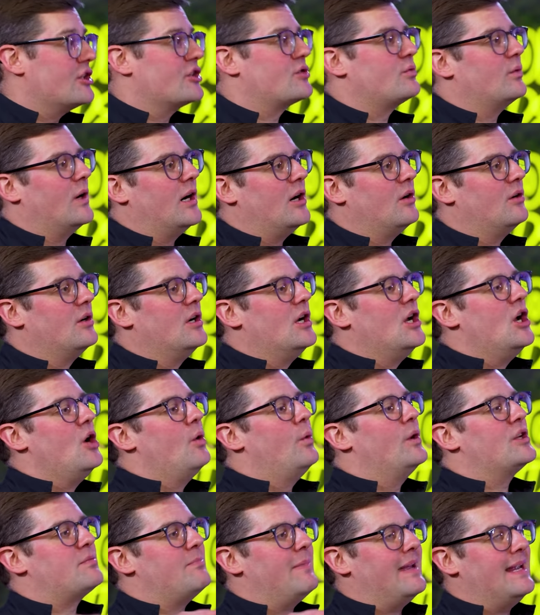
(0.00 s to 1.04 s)
as well,
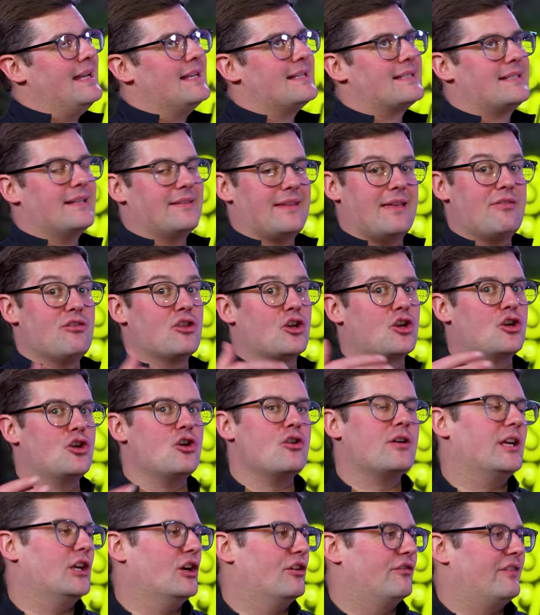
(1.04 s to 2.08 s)
which means that then the
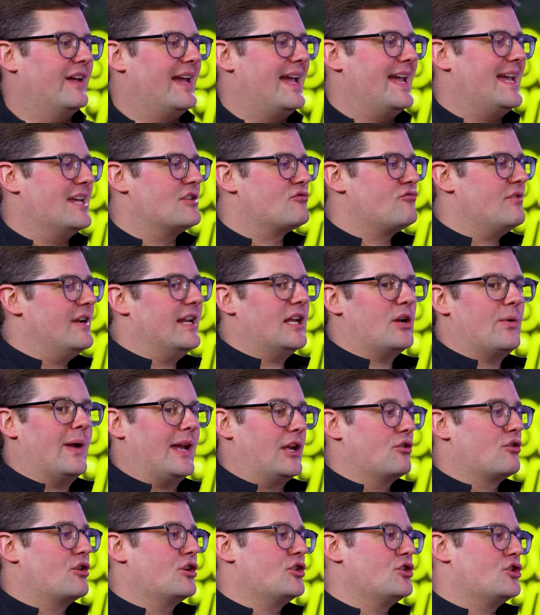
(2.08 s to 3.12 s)
cooking of it is really quick.
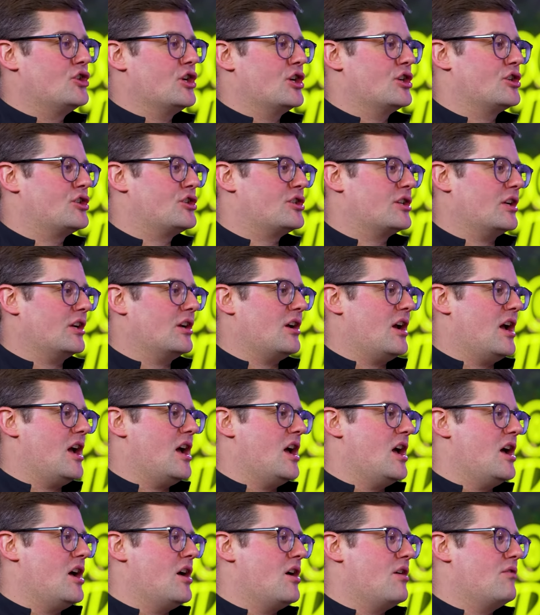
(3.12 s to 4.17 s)
You can just
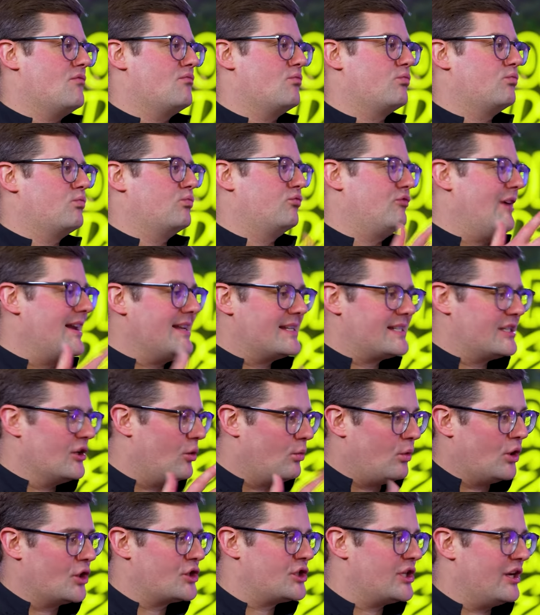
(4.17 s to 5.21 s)
uh, rinse it or
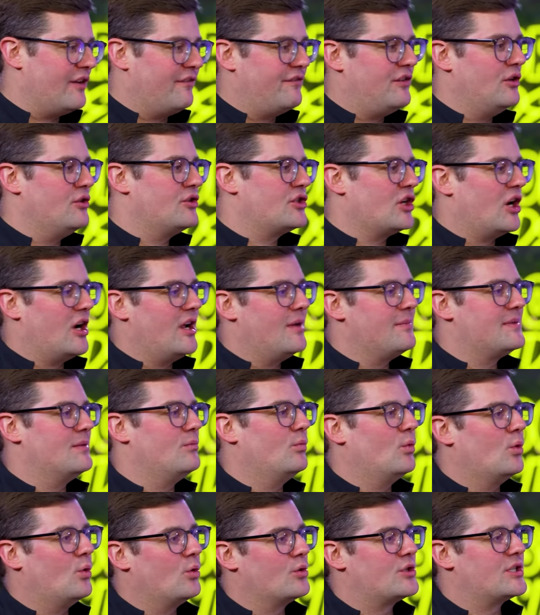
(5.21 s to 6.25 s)
wash it a few times in
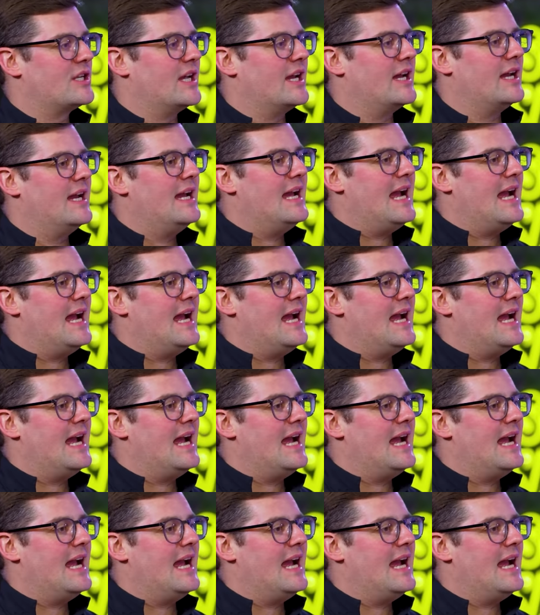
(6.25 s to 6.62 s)
water